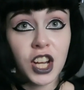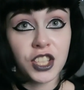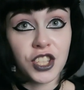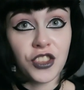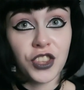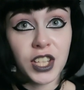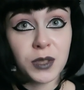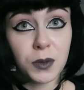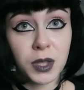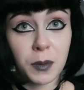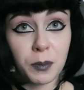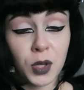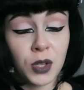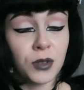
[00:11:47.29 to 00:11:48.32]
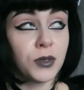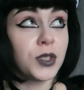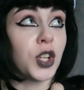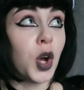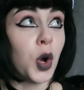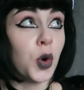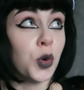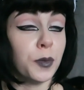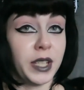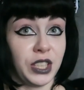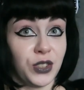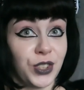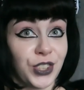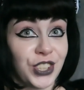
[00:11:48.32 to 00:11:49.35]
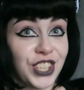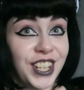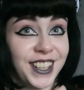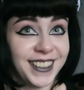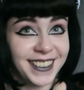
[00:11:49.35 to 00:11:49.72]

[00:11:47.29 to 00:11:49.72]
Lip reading: So this with the boots, oh my gosh.